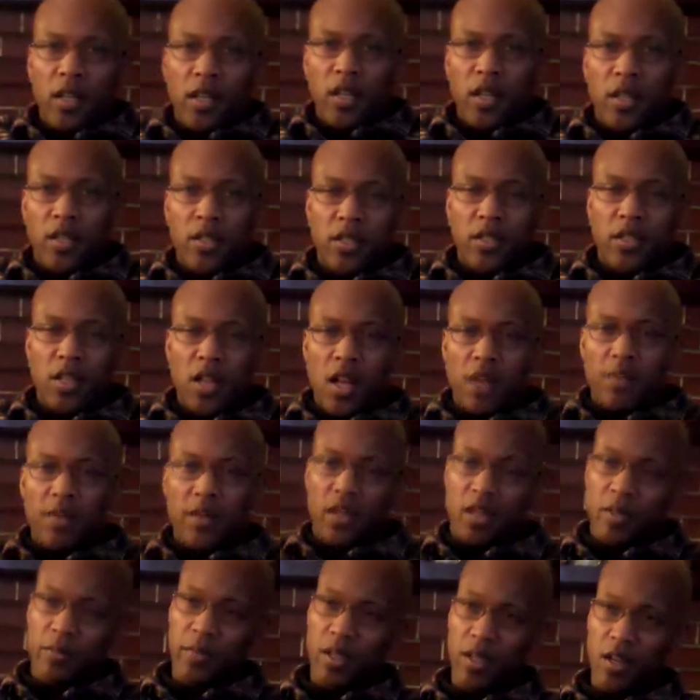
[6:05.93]
It's a time
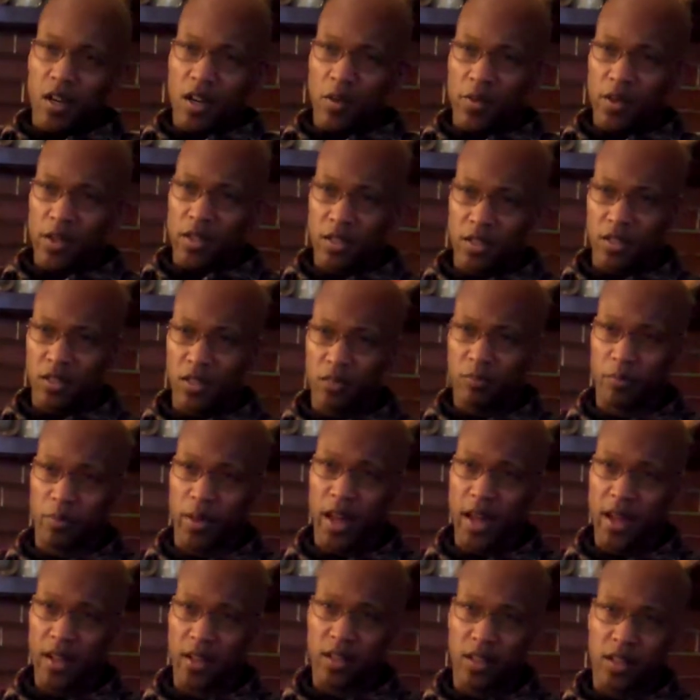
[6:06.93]
that can be always looked
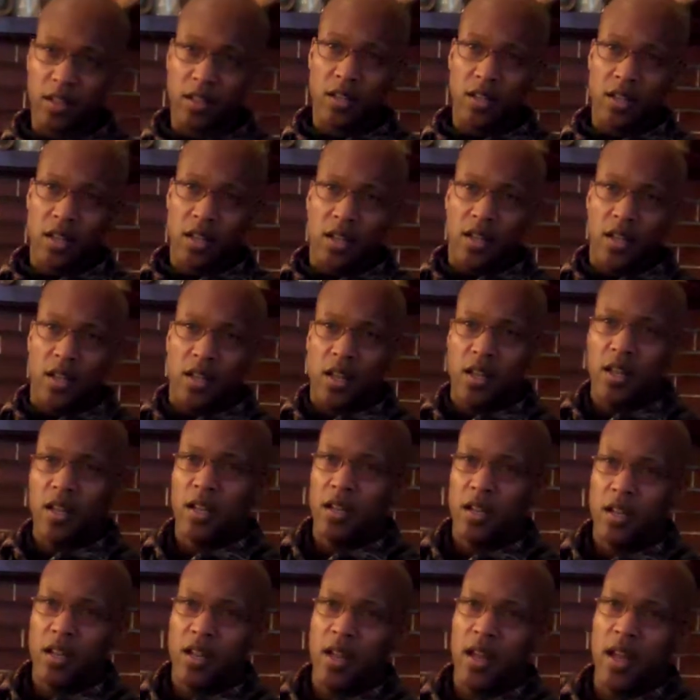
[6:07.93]
back
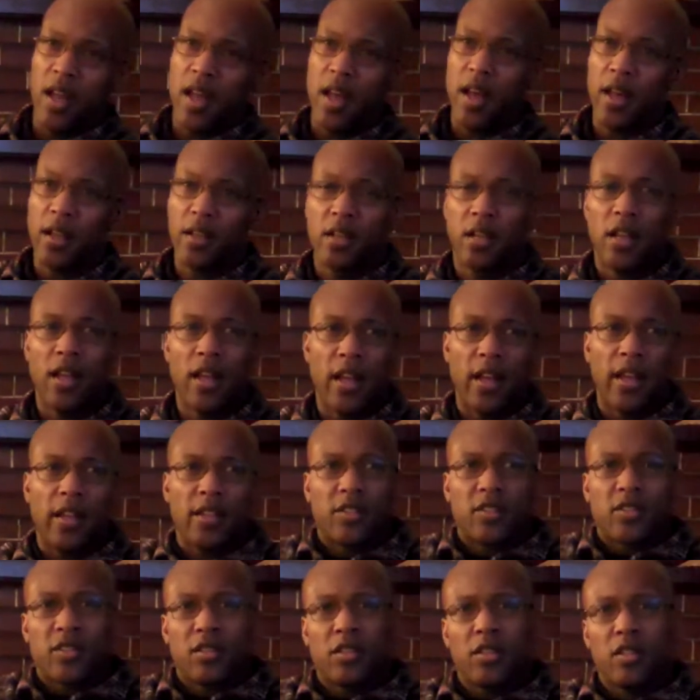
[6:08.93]
at
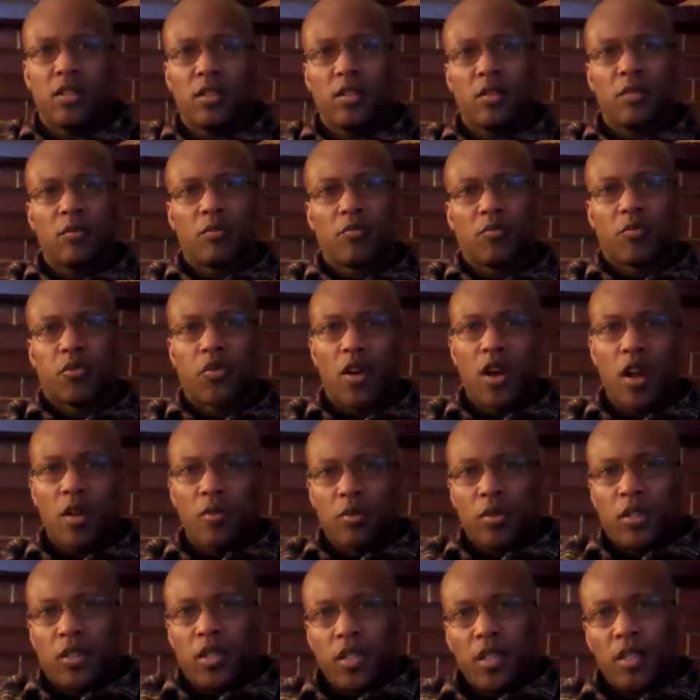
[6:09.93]
as
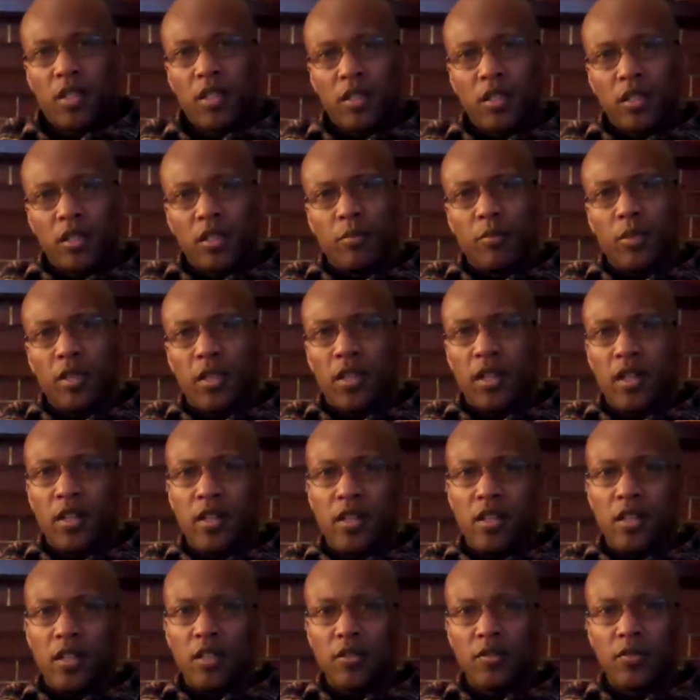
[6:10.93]
probably the
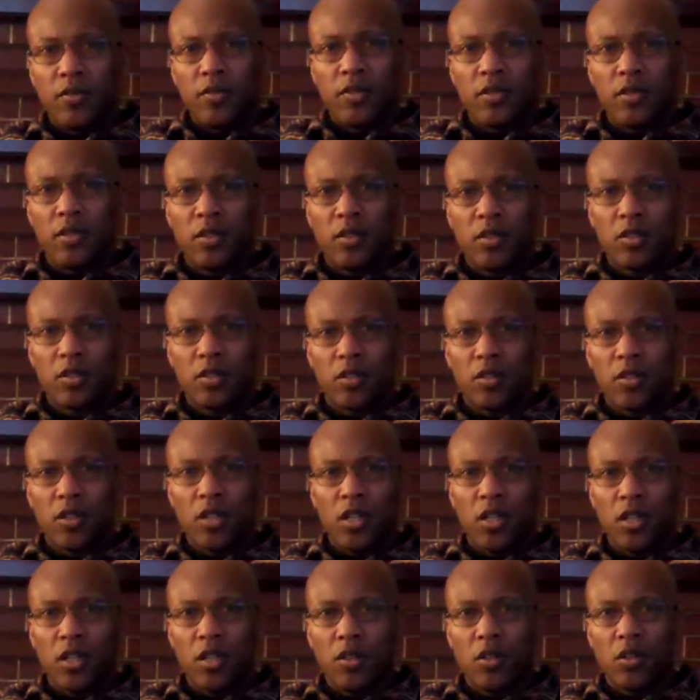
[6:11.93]
beginning of
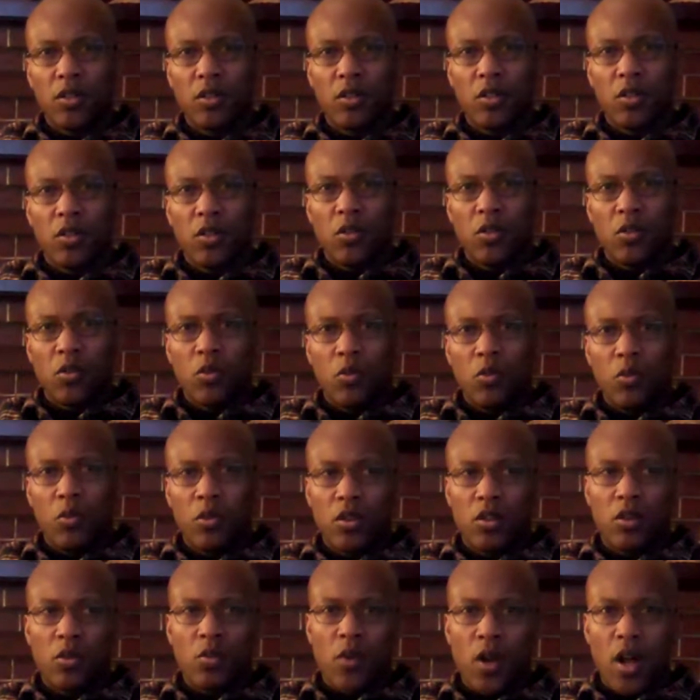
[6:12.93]

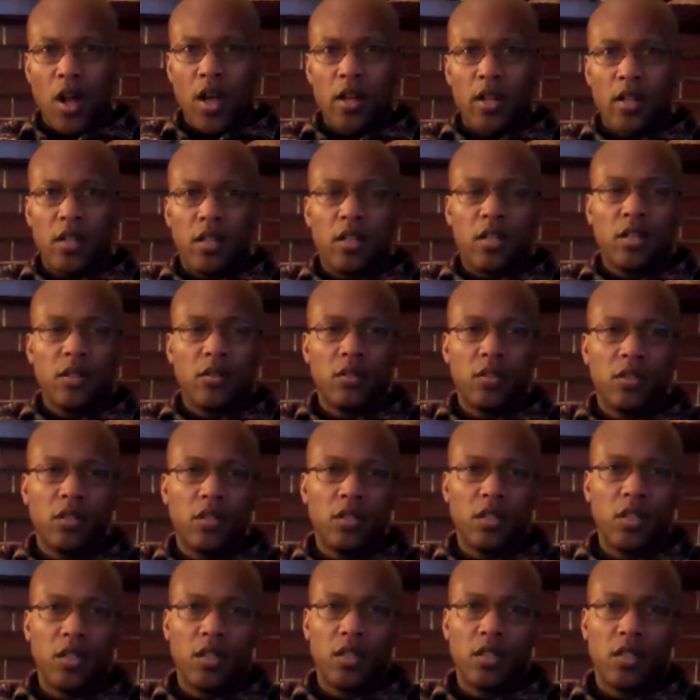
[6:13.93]
worldwide
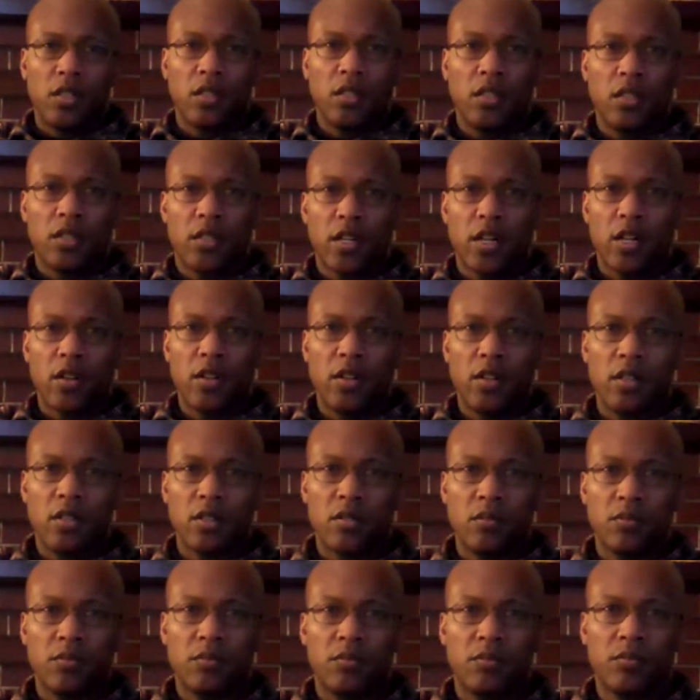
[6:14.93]
terrorism.